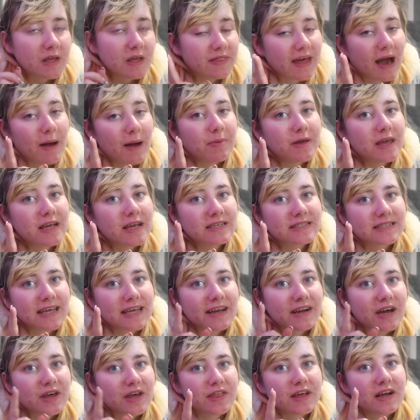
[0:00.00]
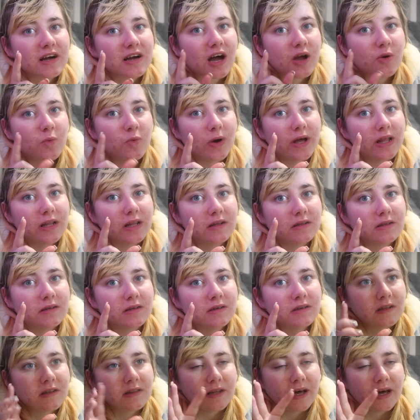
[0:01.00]
That being said, I think I
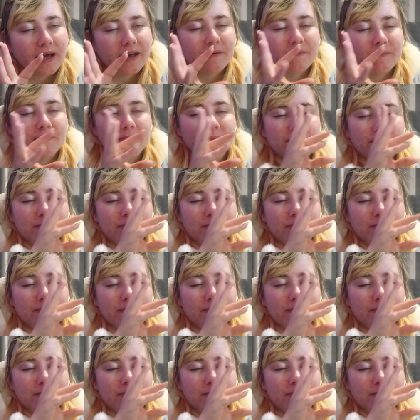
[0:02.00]
will, like,